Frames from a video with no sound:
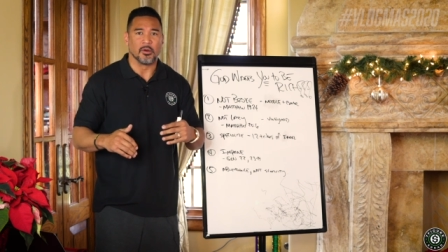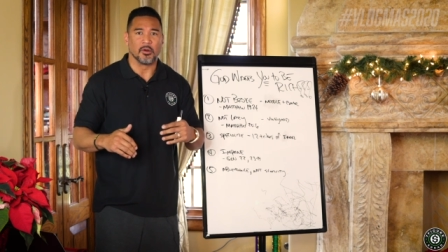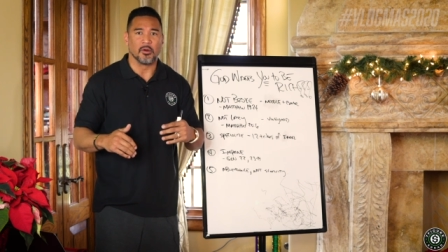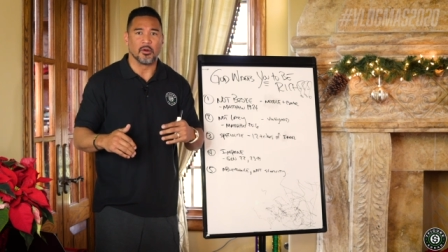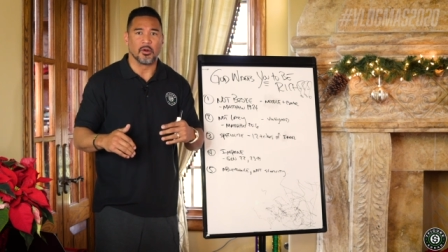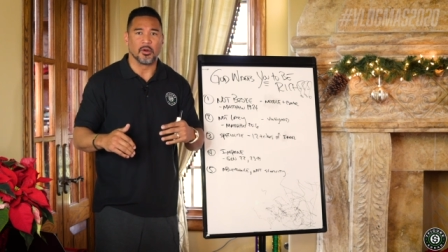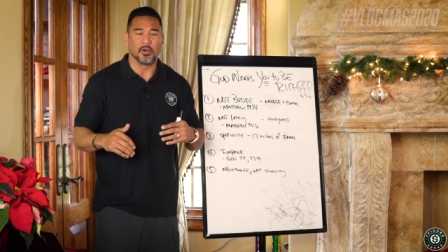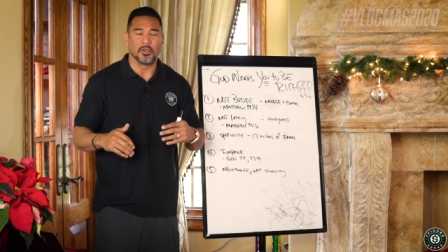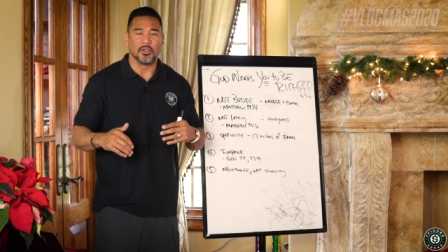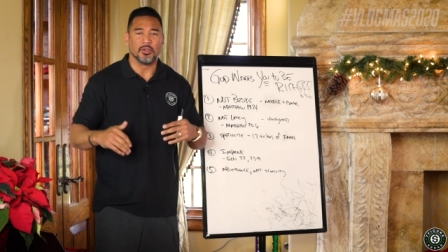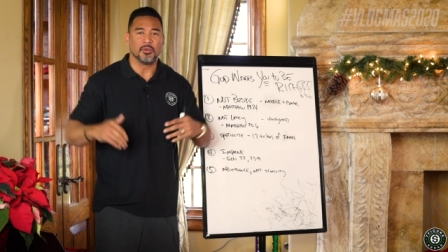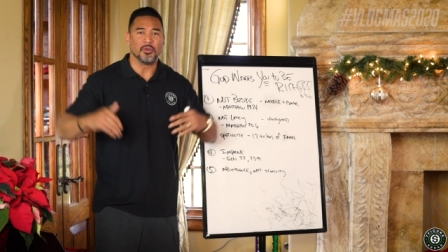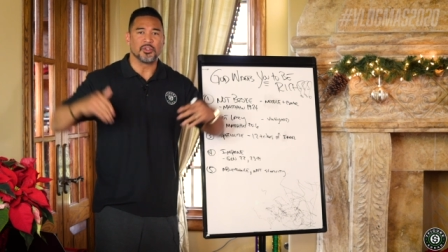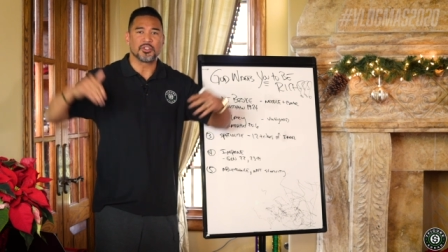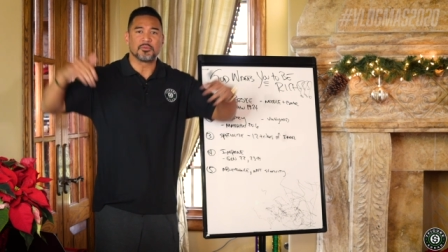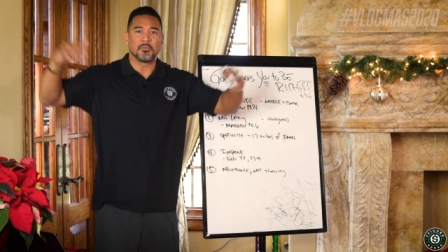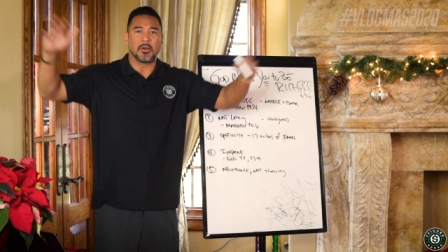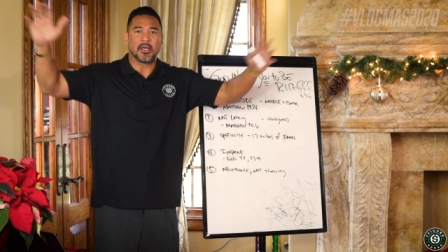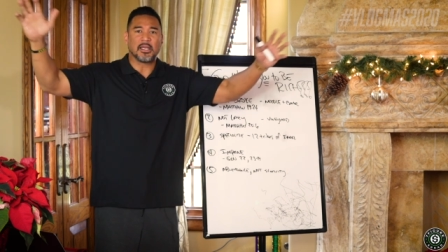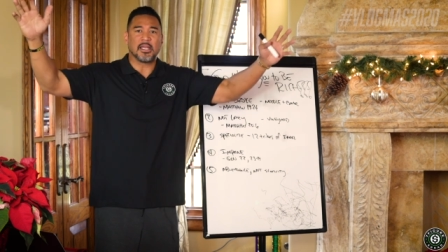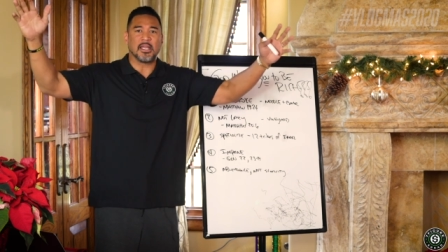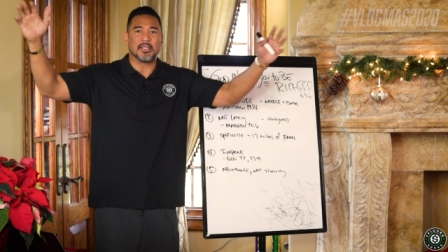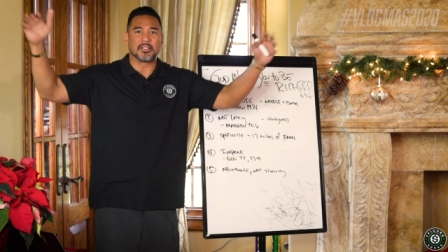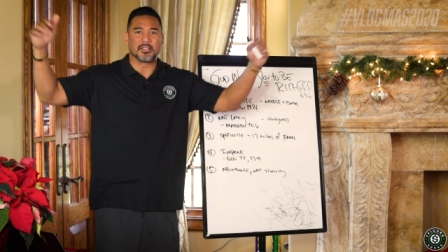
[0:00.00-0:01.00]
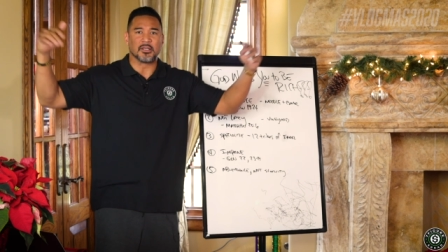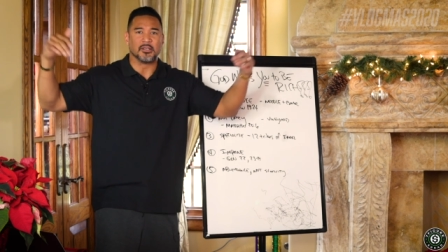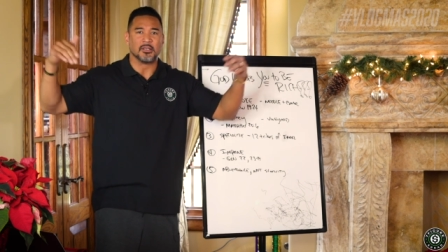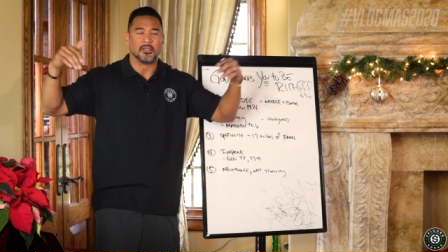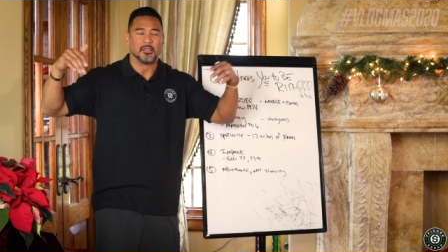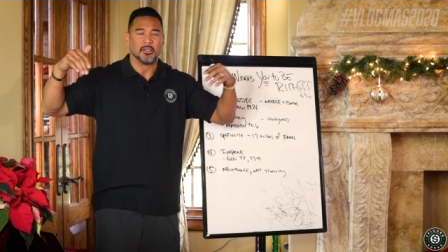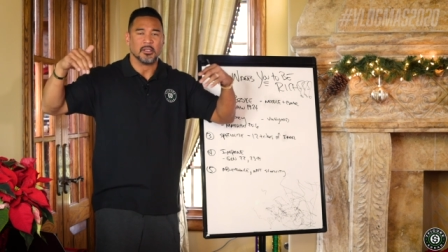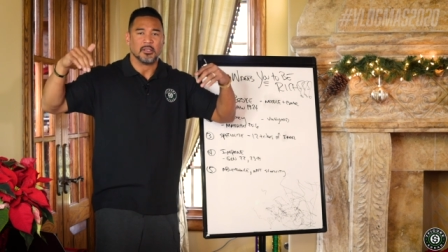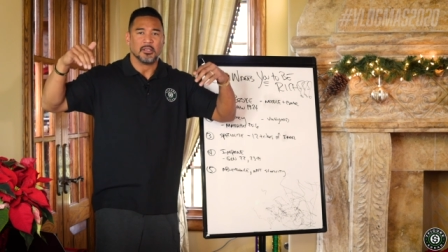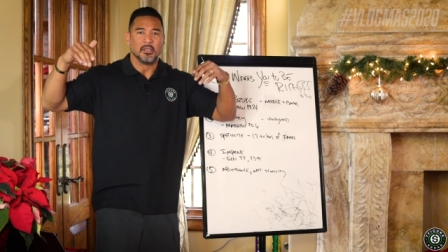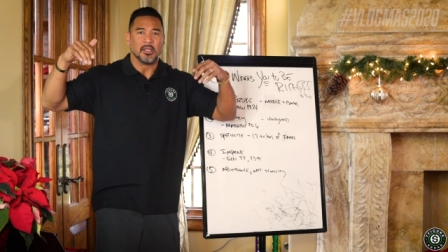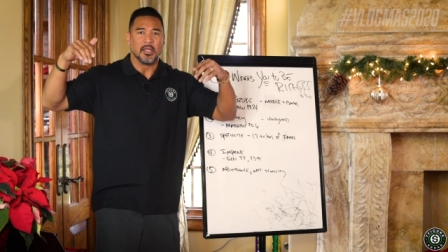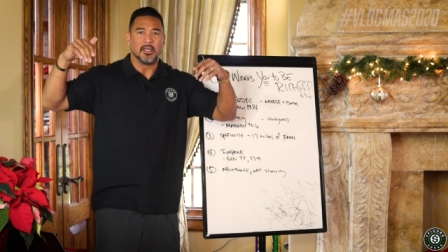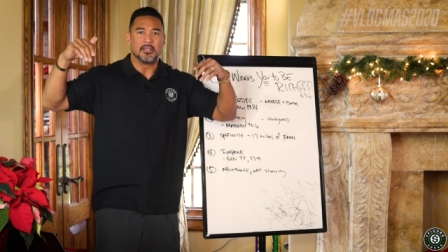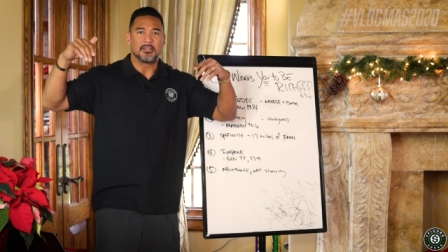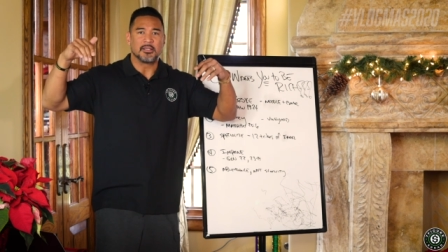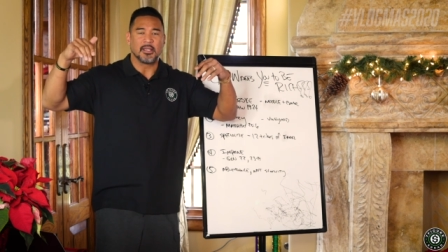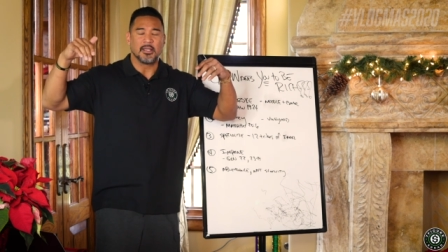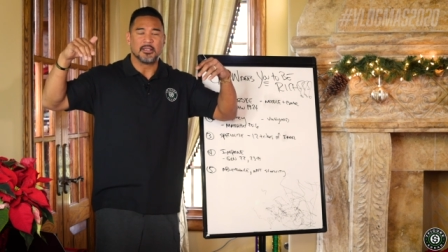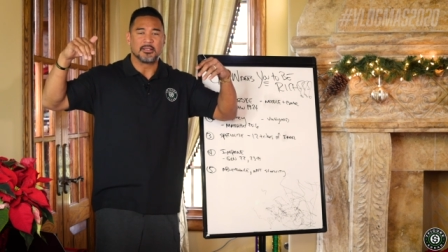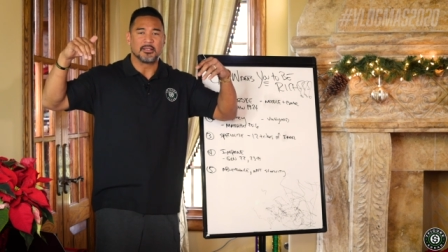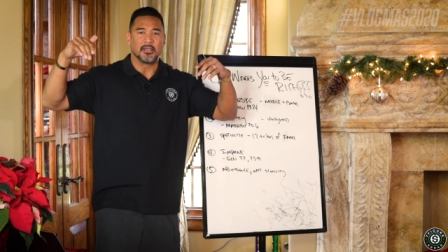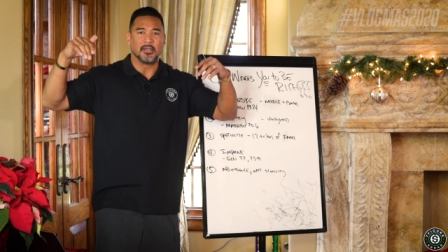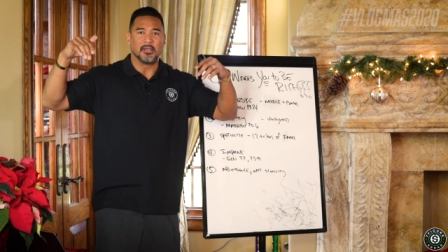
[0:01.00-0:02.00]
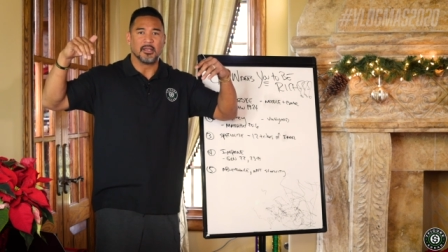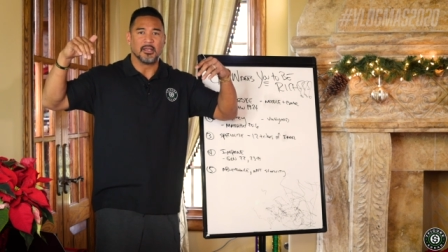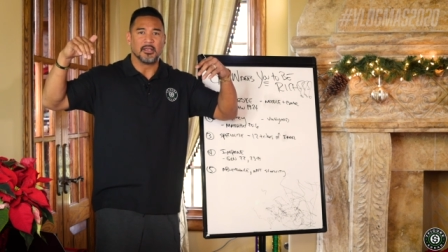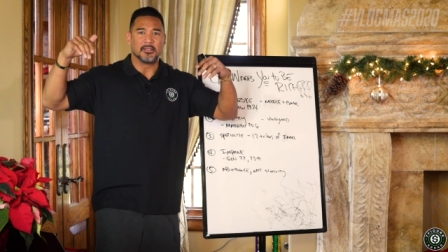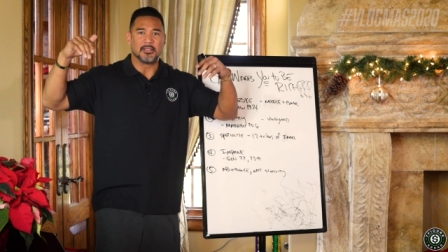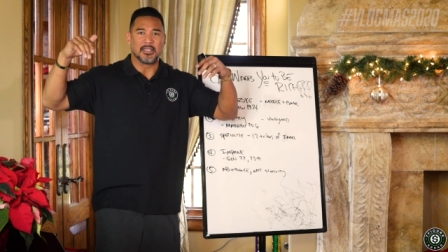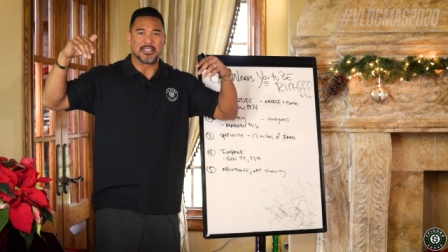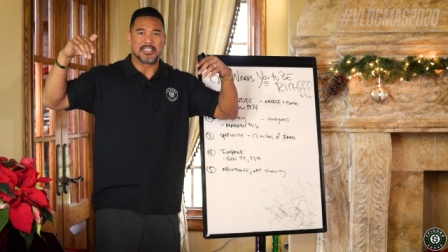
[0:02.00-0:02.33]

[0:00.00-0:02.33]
or, or use money as a, as, as, a,